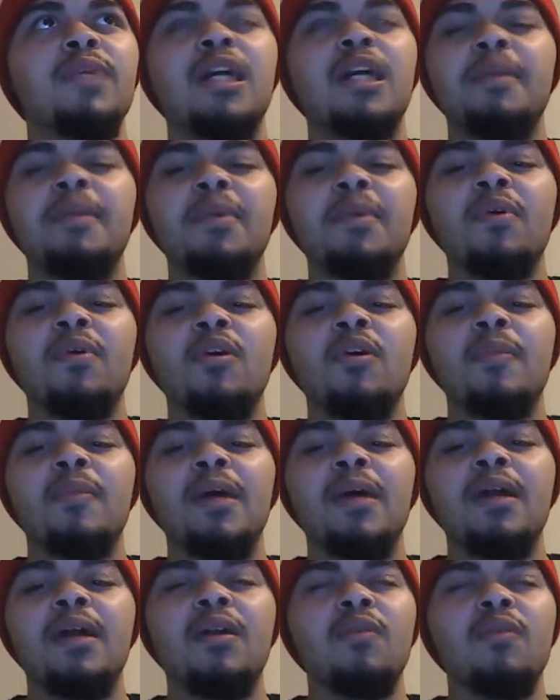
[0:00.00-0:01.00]
I could be wrong,
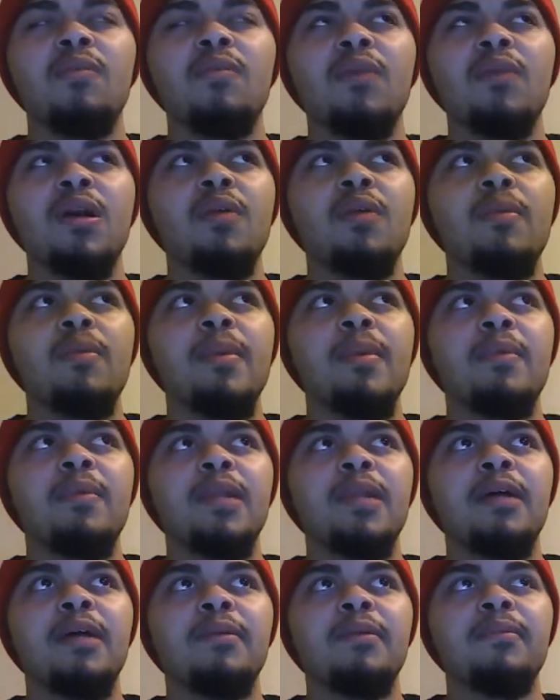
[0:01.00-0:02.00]
but I don't. I don't
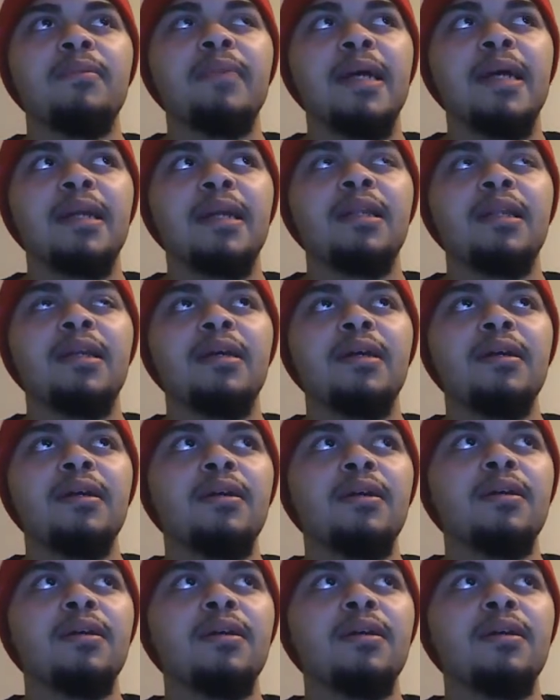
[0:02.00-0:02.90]
remember that back in the day